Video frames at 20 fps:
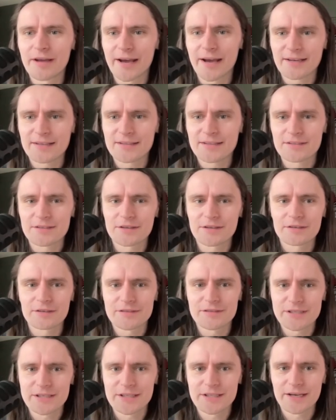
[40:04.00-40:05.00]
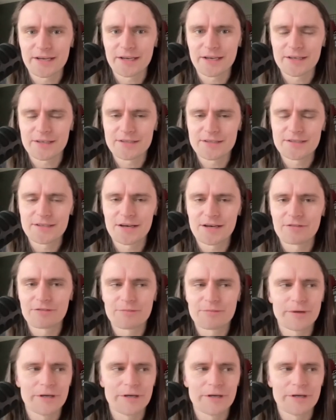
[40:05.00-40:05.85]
X and I don't see that kind of stuff.